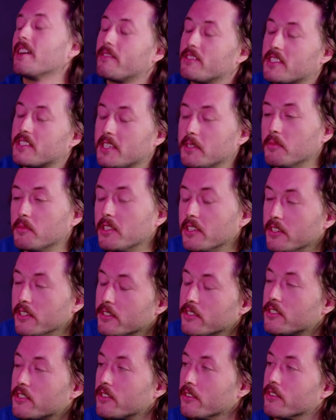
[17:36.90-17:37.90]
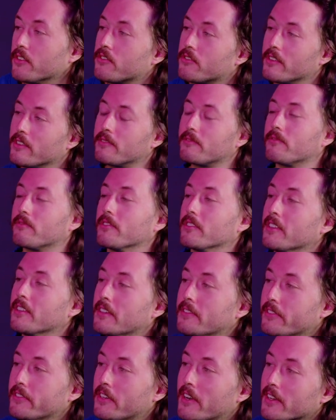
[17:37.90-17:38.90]
a similar short shrift for
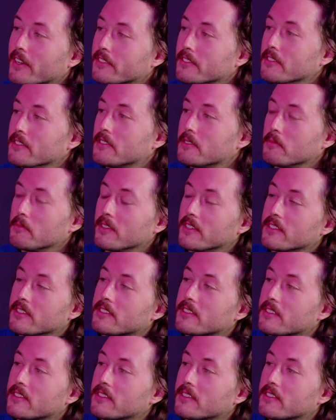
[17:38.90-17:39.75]
actors, to be honest.